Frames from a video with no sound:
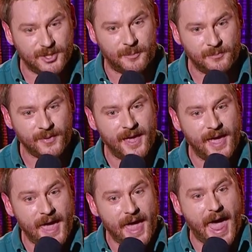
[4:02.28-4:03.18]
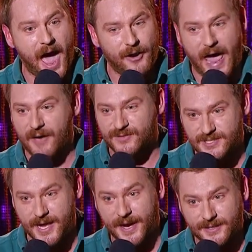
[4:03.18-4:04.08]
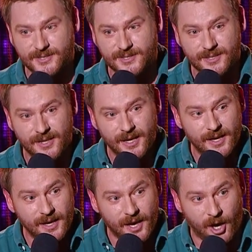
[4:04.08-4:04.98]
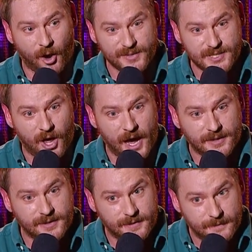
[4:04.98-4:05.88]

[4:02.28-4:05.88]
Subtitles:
them how to have sex. And I was like,